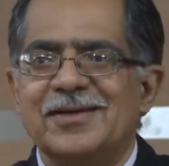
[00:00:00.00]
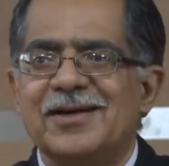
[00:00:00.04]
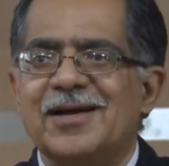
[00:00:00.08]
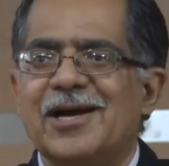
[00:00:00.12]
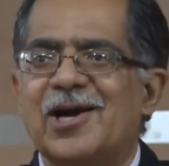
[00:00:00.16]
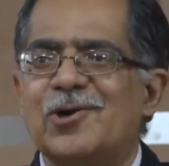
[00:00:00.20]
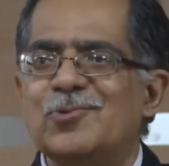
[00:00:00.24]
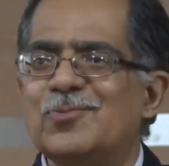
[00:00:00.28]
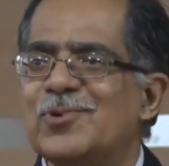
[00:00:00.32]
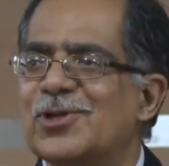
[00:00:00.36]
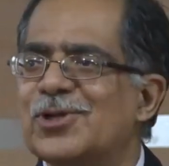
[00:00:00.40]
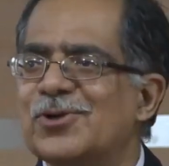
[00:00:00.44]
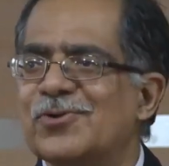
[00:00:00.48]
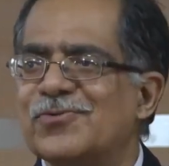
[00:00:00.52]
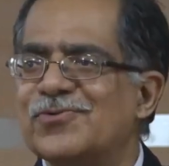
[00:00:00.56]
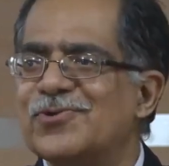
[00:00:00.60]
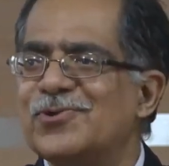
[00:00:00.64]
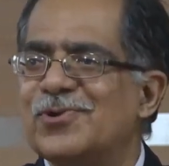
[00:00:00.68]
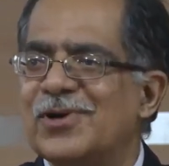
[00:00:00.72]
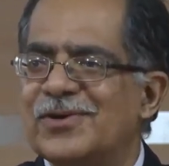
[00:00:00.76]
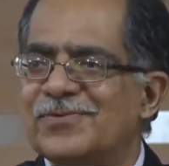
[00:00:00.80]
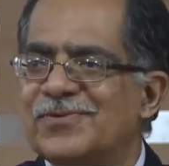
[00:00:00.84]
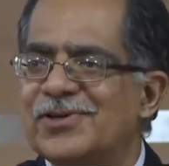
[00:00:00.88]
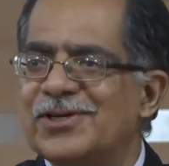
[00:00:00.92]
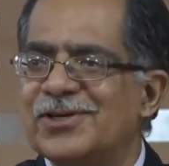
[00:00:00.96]
How many of
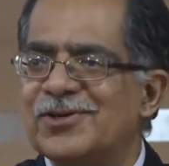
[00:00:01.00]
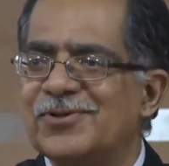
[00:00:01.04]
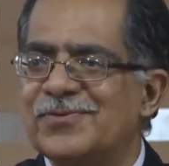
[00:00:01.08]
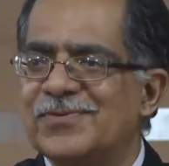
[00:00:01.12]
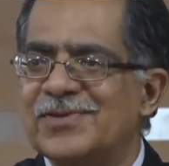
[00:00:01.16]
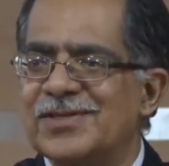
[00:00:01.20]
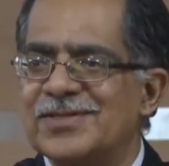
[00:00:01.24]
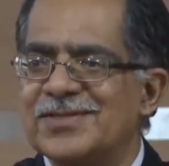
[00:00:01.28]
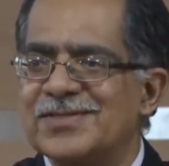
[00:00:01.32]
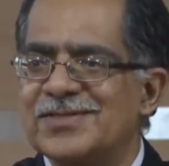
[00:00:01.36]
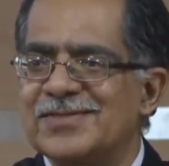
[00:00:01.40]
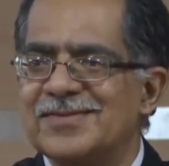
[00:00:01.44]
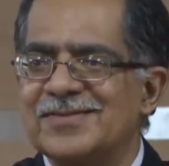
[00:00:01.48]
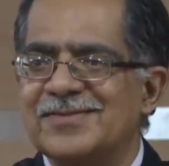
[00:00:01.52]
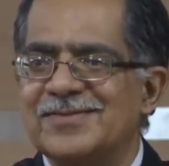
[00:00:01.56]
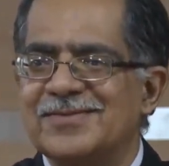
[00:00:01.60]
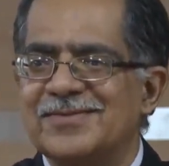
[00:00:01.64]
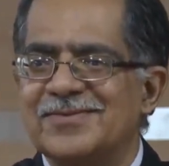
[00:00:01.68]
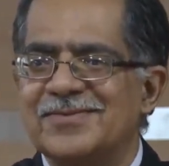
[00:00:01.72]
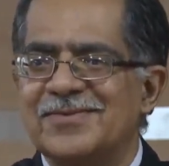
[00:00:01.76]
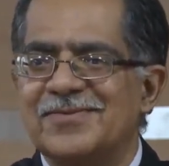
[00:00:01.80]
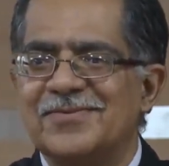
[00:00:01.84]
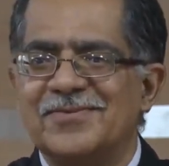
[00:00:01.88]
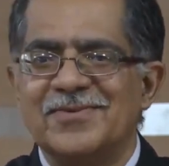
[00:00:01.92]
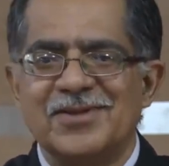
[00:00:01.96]
you have heard of this?
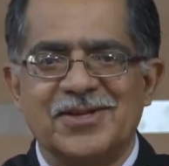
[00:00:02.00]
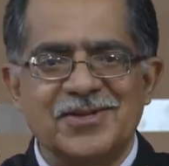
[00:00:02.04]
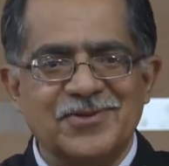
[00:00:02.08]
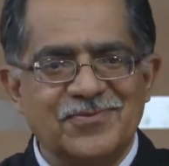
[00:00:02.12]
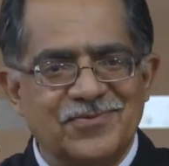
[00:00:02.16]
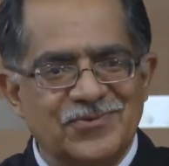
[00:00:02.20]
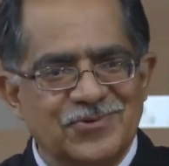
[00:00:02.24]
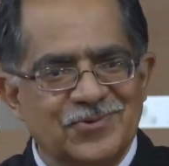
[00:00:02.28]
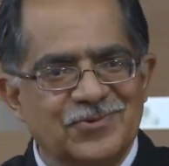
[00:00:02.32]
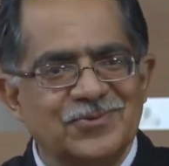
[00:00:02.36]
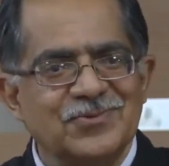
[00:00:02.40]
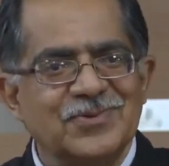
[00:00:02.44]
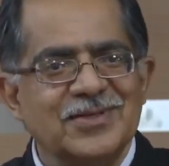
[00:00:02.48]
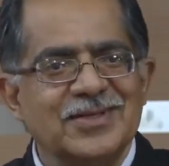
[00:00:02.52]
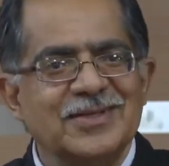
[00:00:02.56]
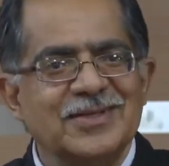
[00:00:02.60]
Very few.